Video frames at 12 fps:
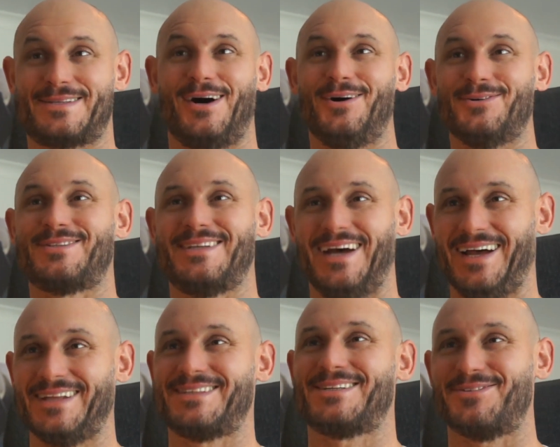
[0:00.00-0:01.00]
toll
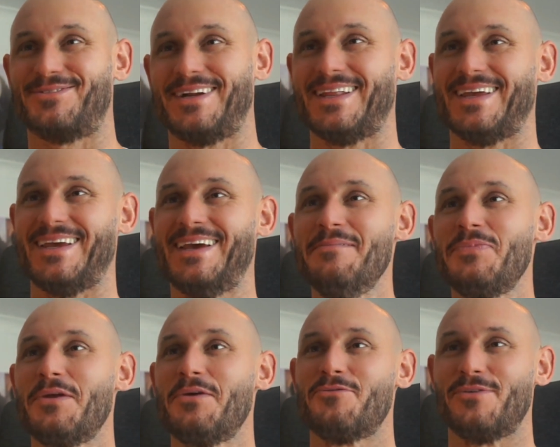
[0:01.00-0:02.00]
starts to really,
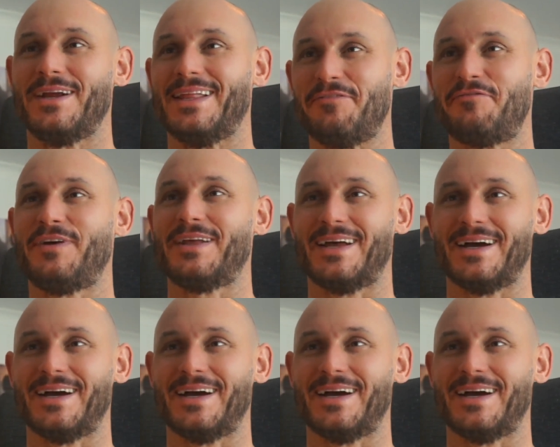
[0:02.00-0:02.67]
really feel